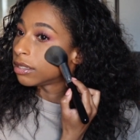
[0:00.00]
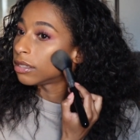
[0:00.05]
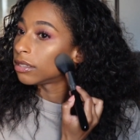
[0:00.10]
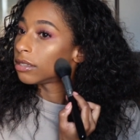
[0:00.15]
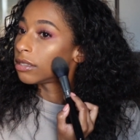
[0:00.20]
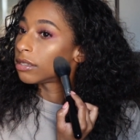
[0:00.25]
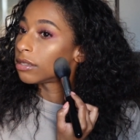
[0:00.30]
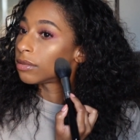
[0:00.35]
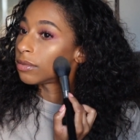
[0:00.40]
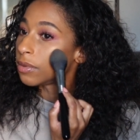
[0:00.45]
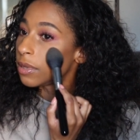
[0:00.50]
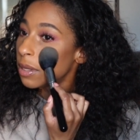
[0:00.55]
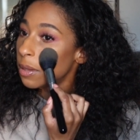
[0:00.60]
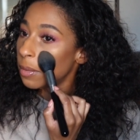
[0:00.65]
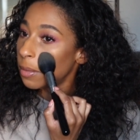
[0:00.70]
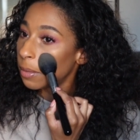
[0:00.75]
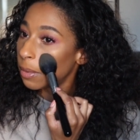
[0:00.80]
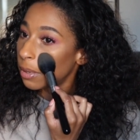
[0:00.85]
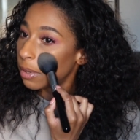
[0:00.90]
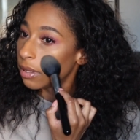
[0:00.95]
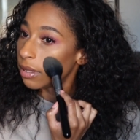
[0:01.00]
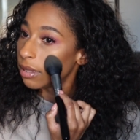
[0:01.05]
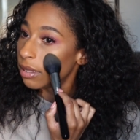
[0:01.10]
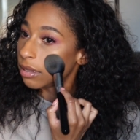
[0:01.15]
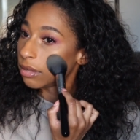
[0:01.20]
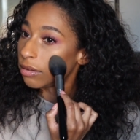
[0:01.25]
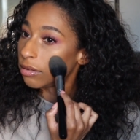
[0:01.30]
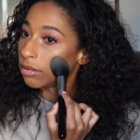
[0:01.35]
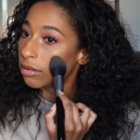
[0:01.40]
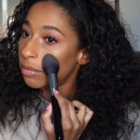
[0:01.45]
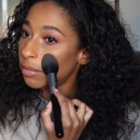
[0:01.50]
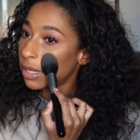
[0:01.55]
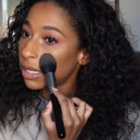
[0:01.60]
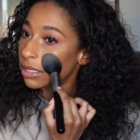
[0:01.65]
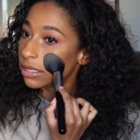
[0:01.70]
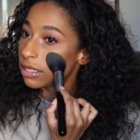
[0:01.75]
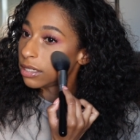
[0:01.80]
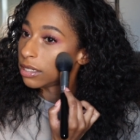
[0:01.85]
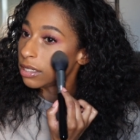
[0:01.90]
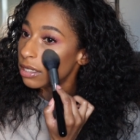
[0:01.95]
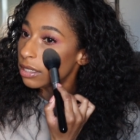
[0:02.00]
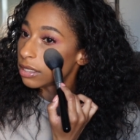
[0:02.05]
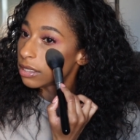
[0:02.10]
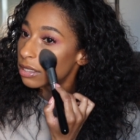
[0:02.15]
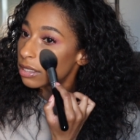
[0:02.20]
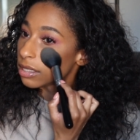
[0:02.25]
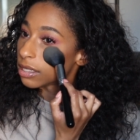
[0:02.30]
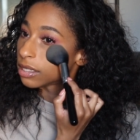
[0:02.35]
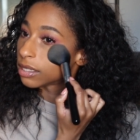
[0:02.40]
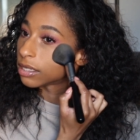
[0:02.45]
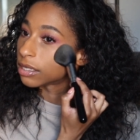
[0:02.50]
sweep on my cheeks.